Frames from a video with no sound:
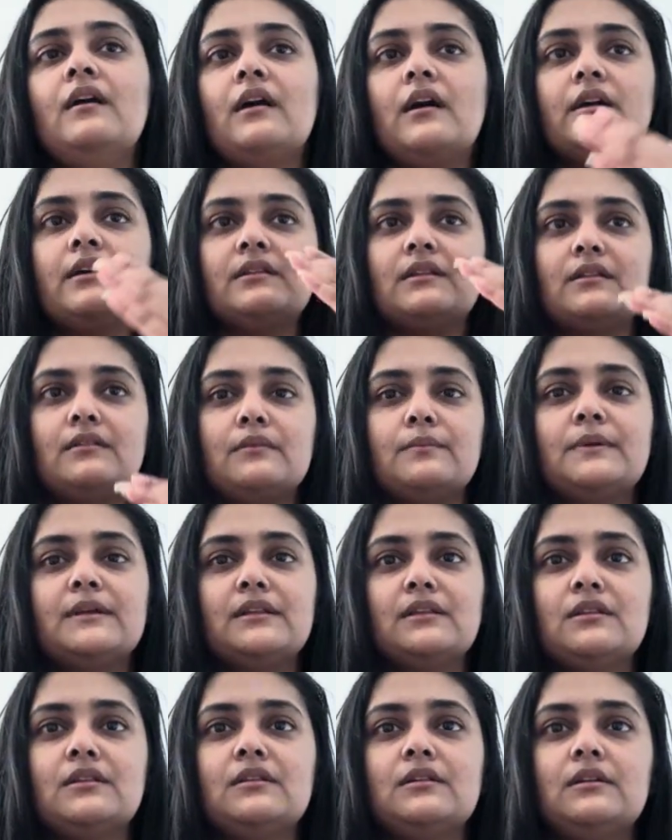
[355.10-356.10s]
I a little
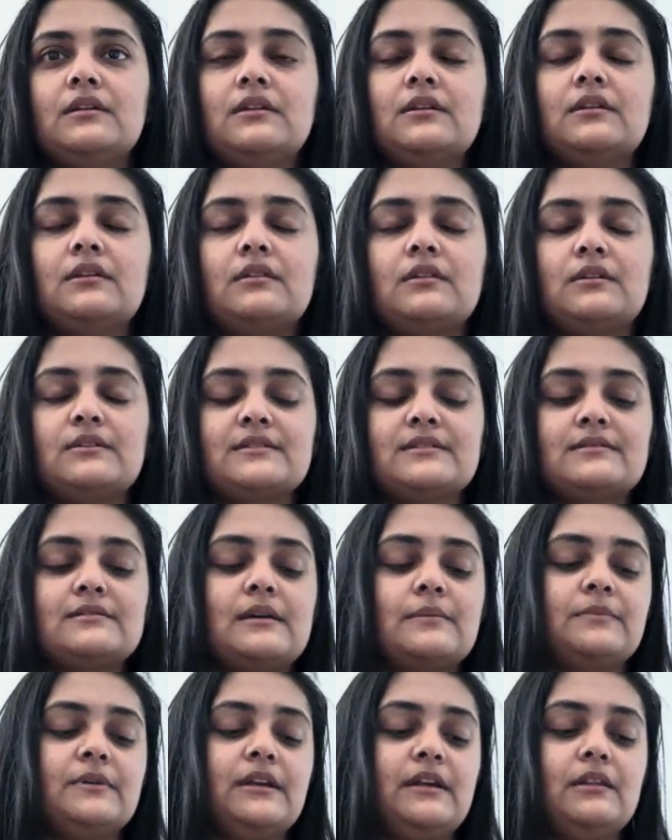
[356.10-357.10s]
bit lost
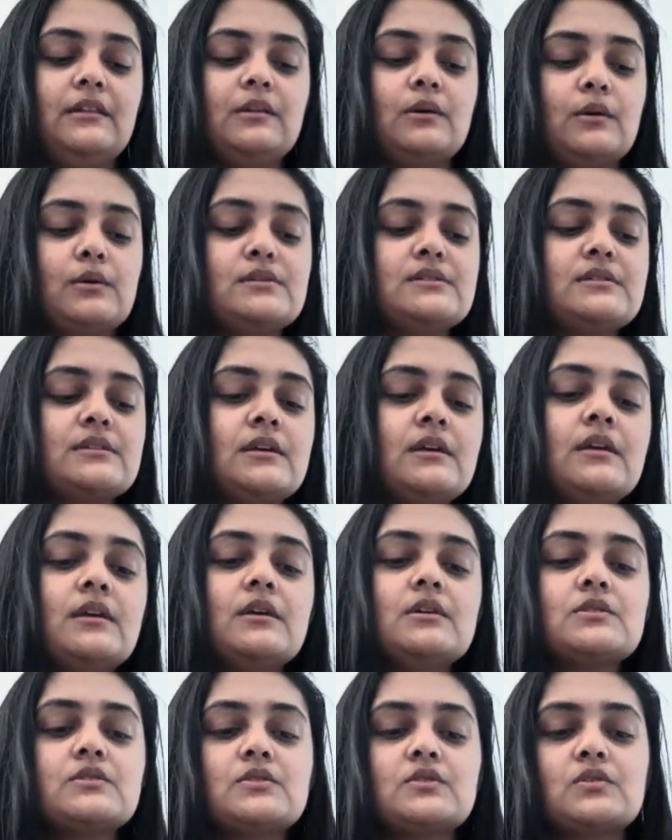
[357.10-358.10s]
some kilos.
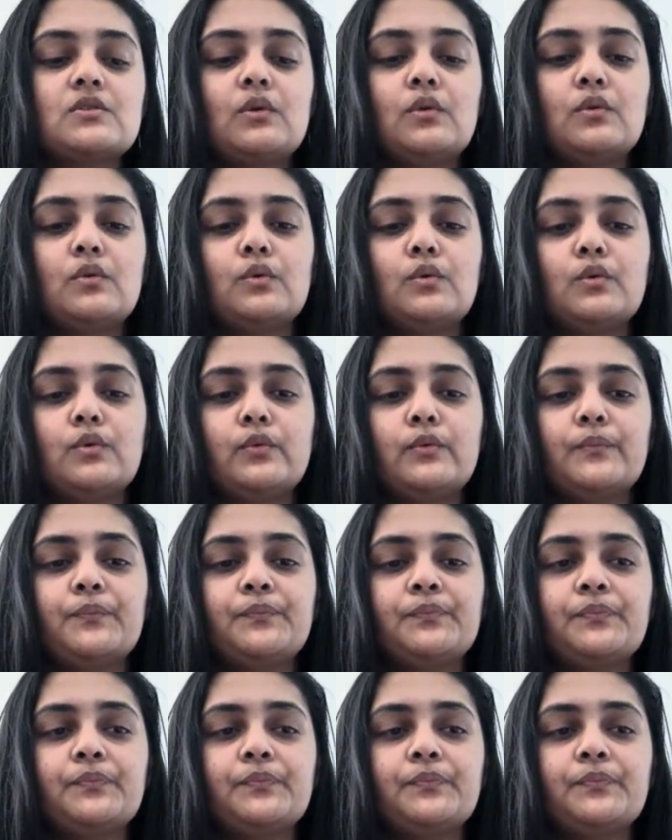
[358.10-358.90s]
So